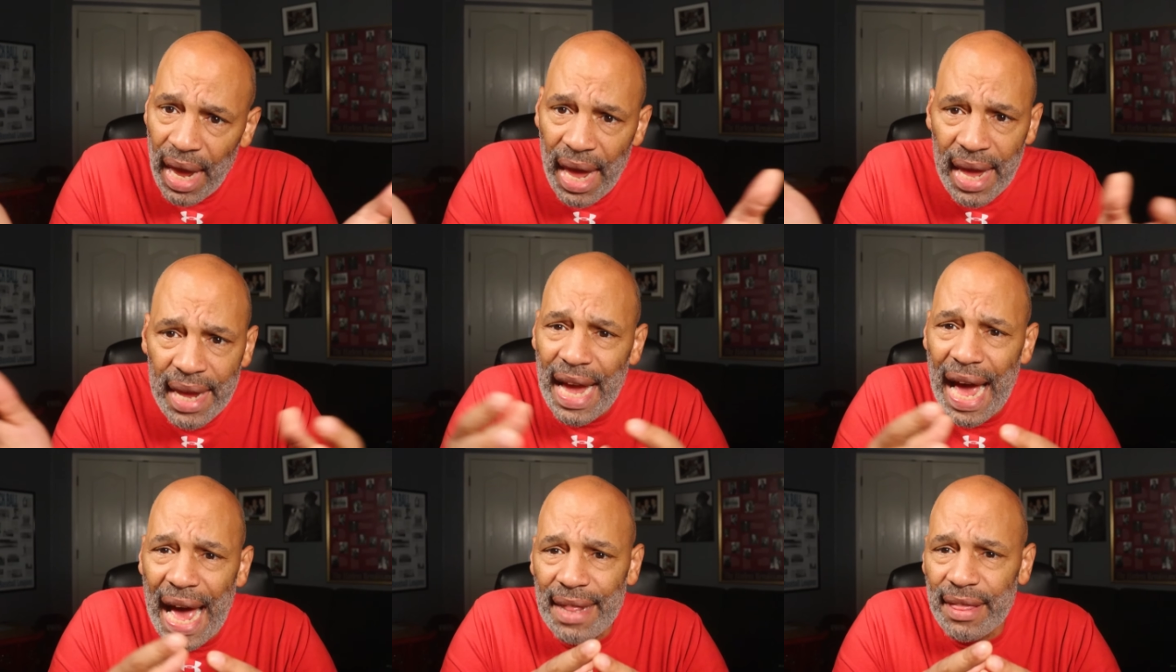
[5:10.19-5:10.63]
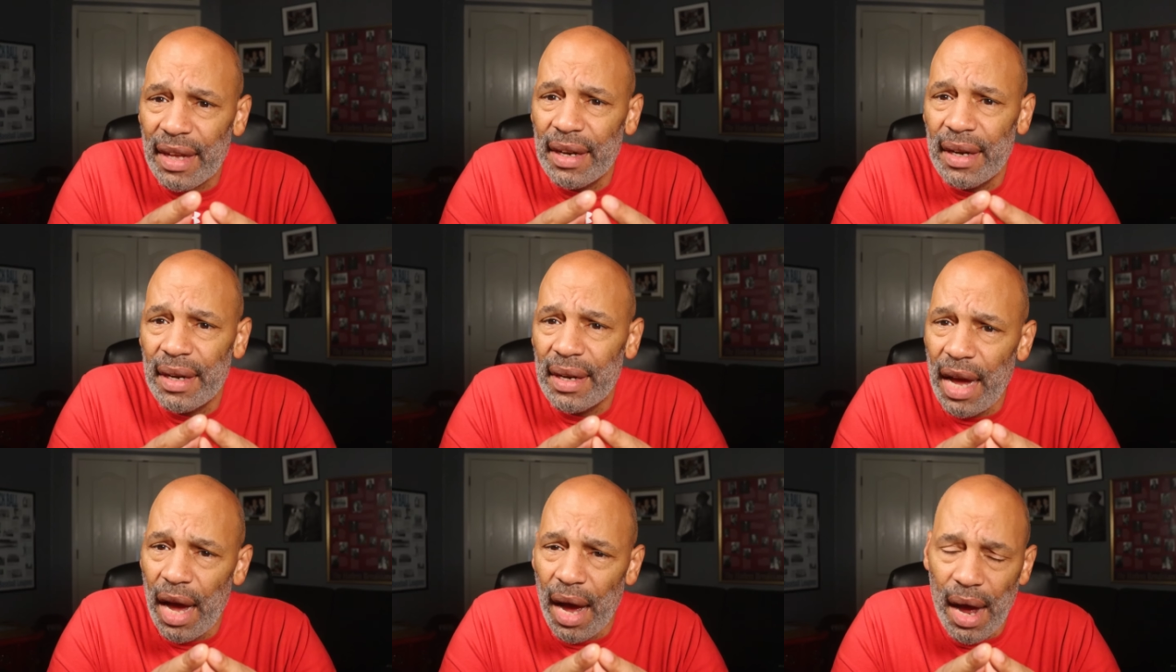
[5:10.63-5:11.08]
And got
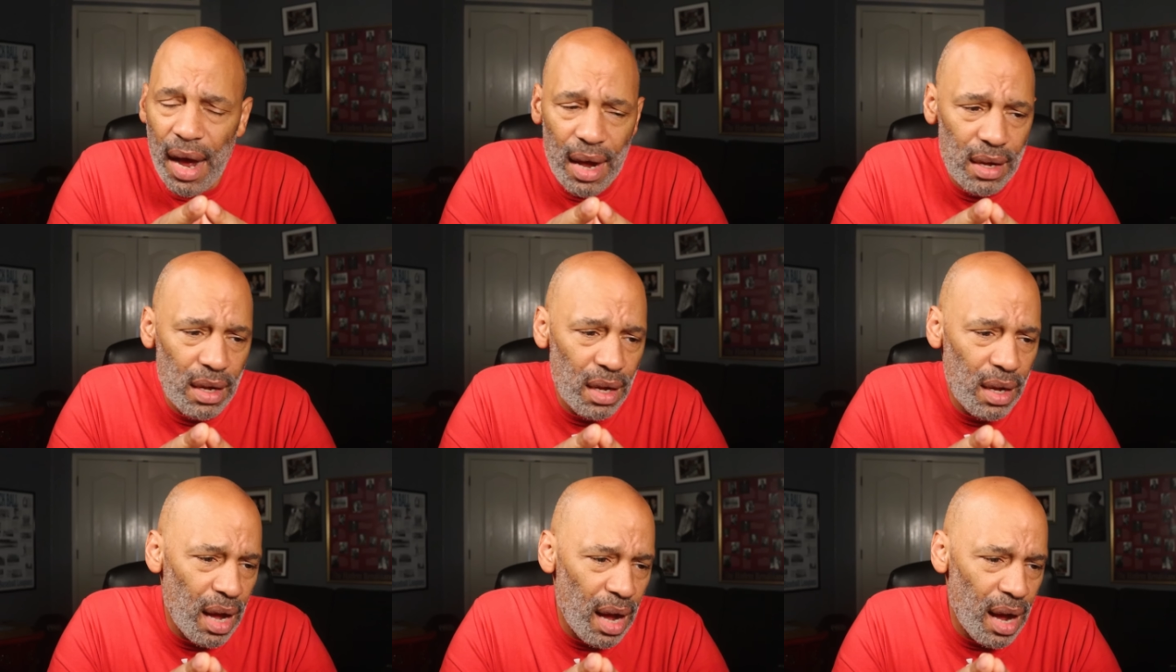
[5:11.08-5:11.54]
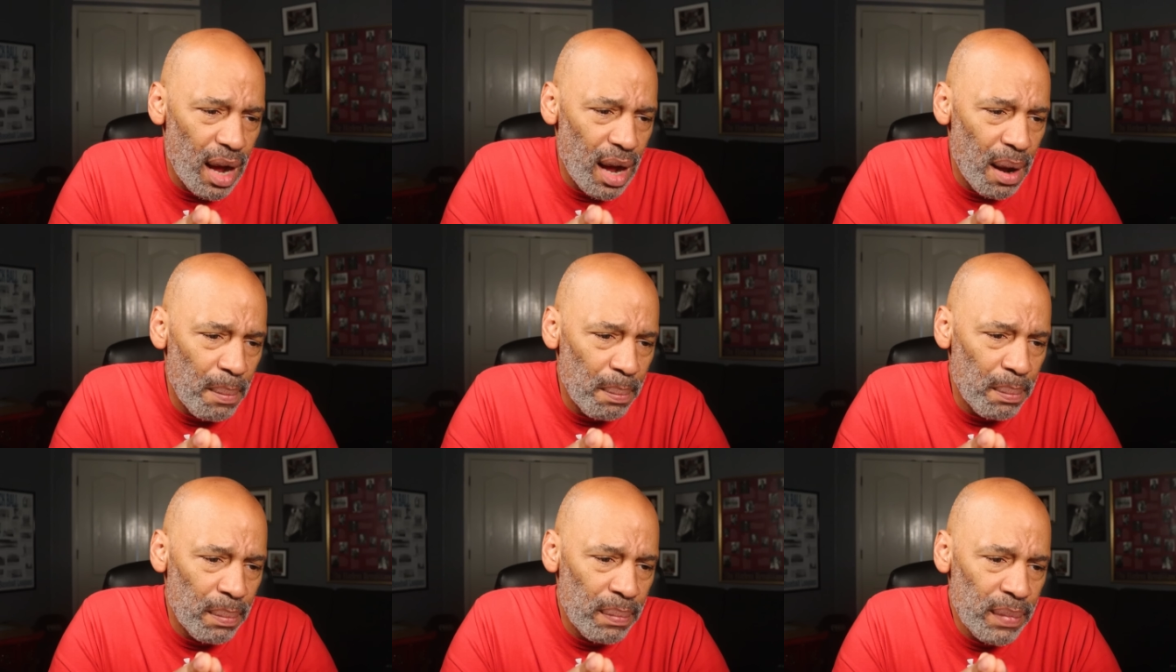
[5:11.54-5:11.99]
the,
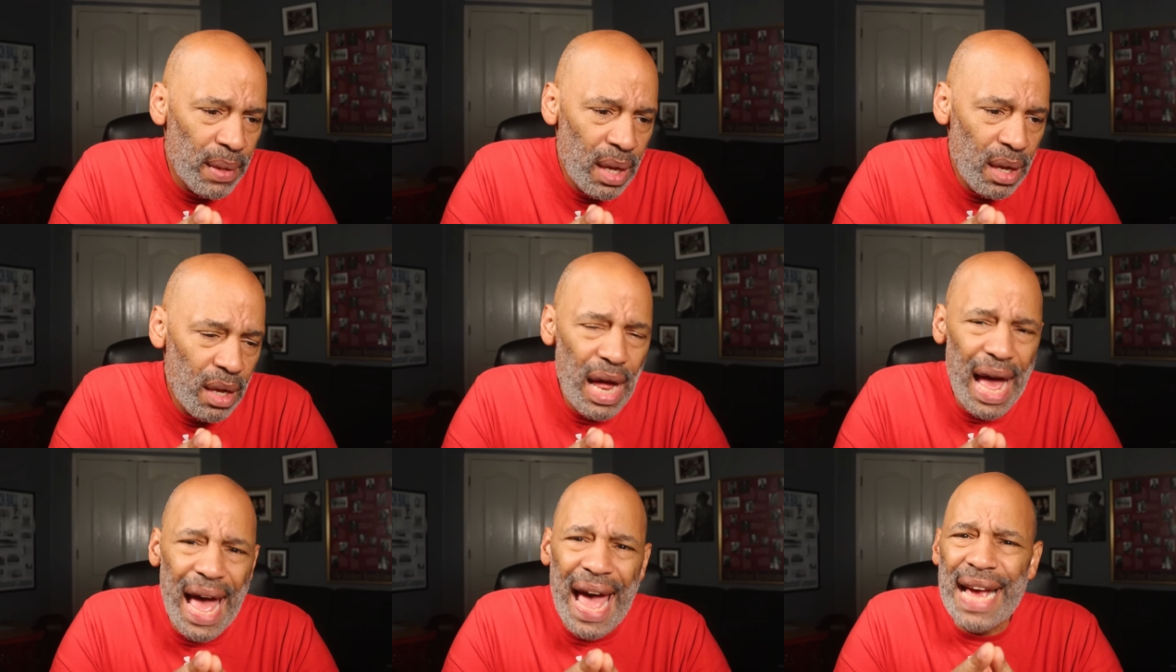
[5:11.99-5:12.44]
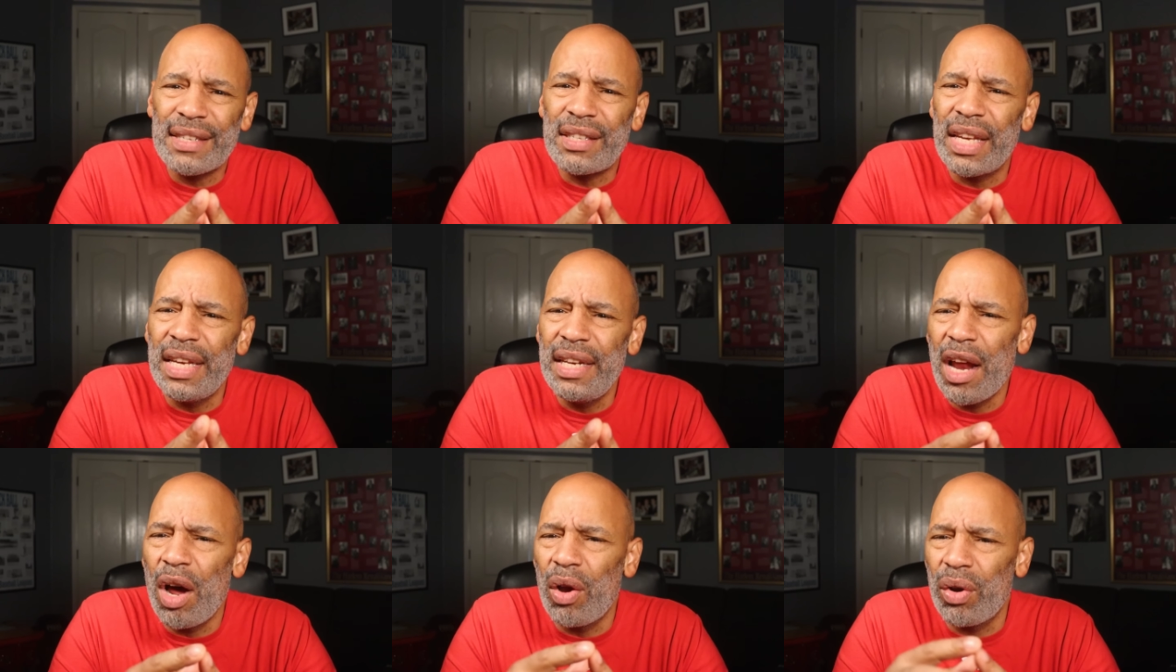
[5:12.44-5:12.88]

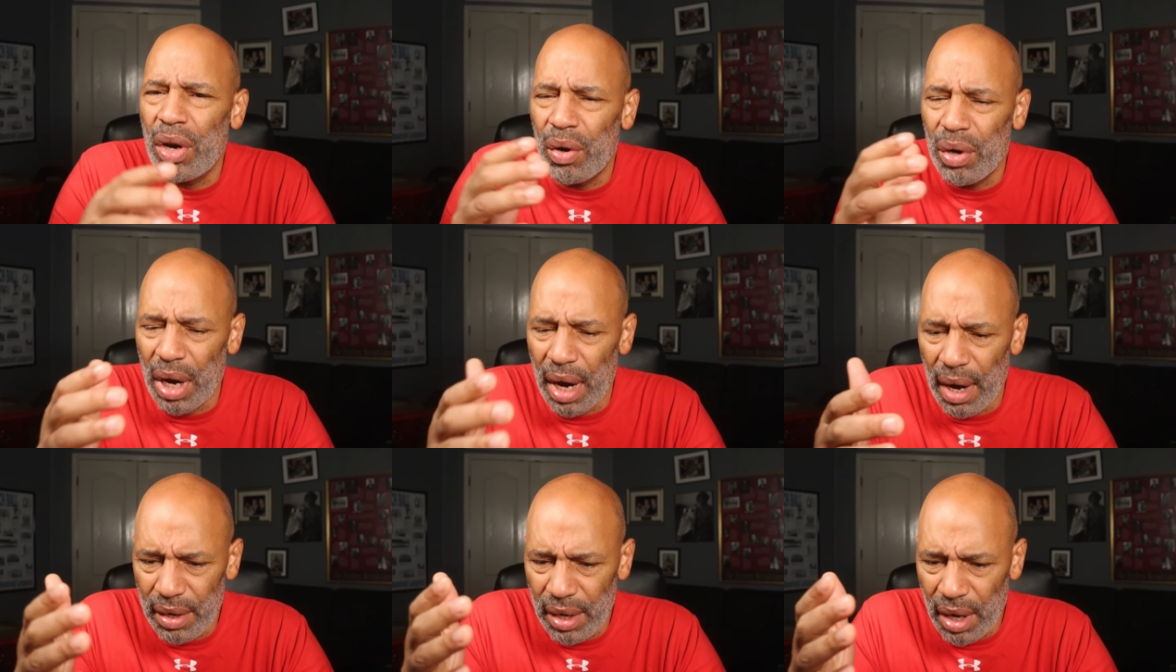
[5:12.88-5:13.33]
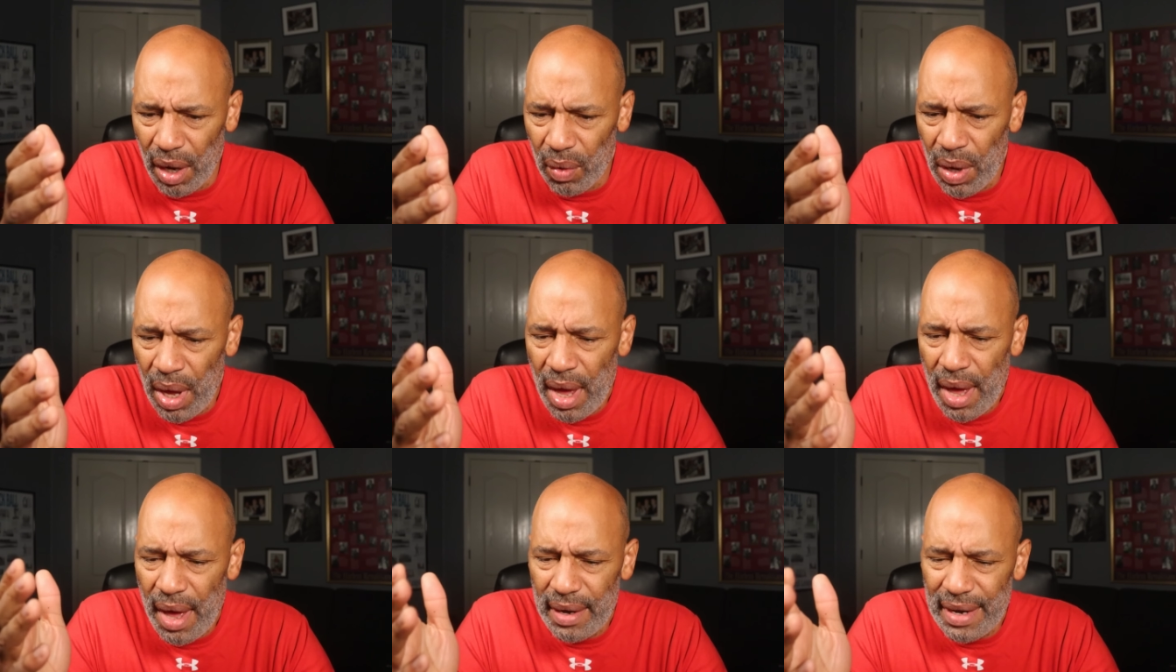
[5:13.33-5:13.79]

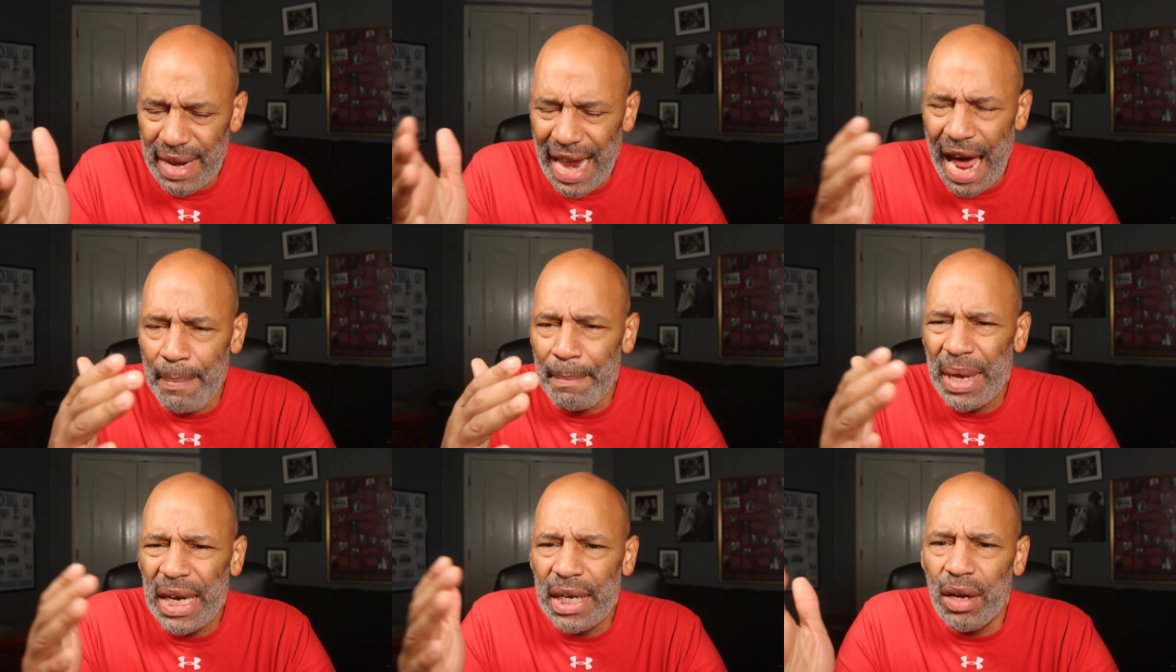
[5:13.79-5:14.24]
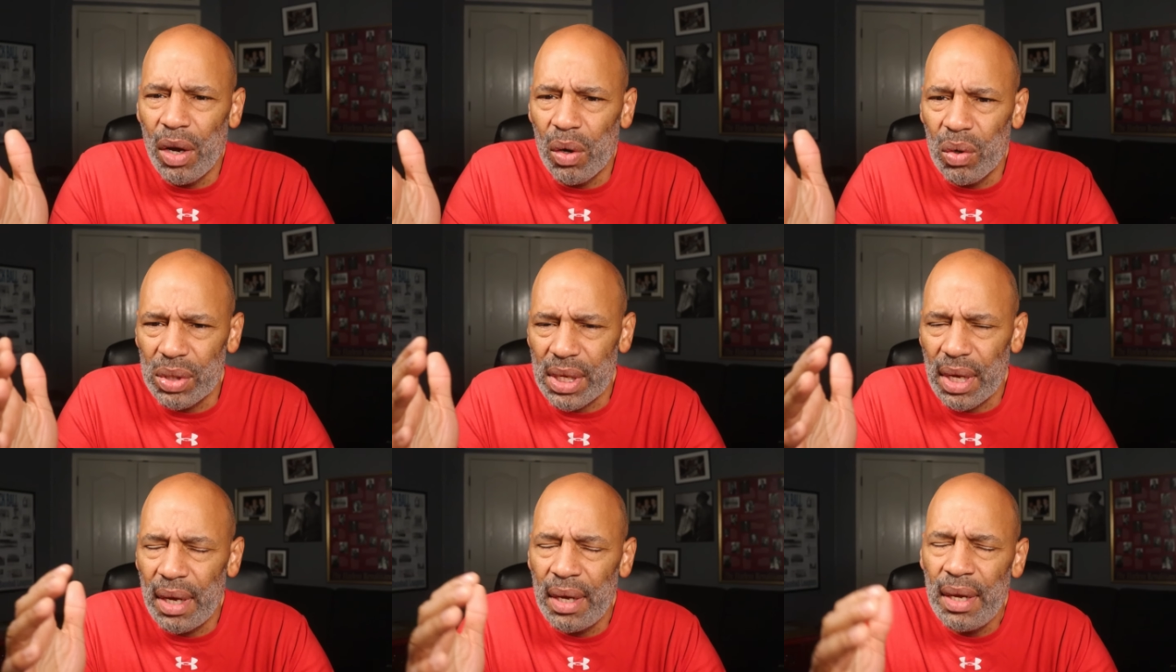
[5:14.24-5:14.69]
not
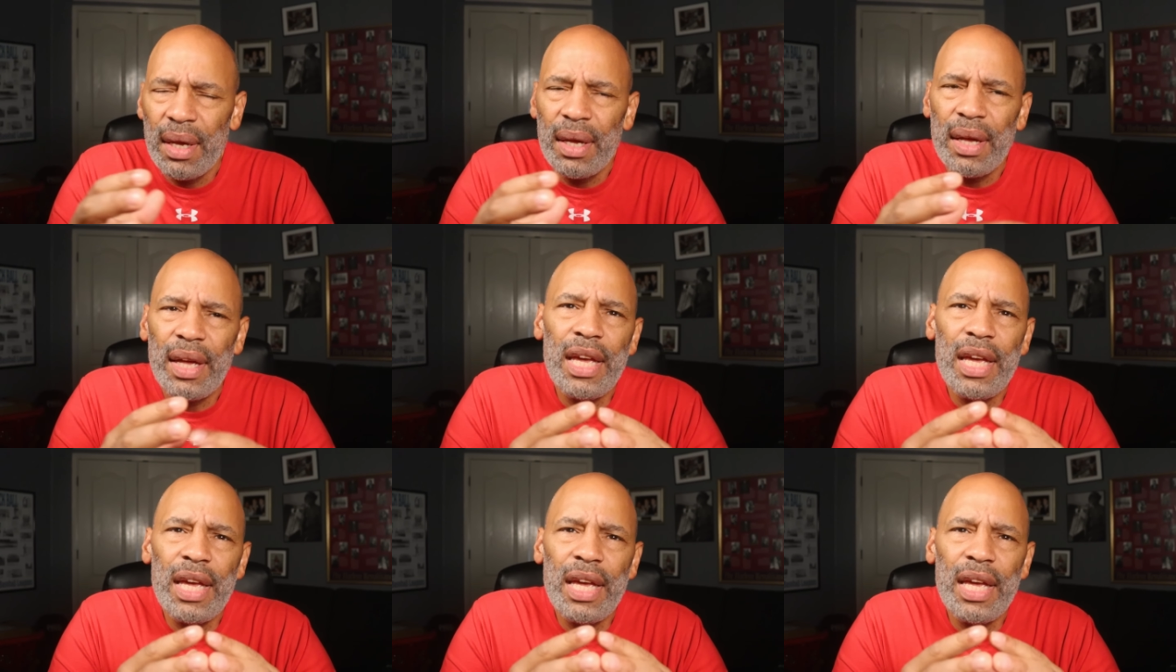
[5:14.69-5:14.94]
Mendoza.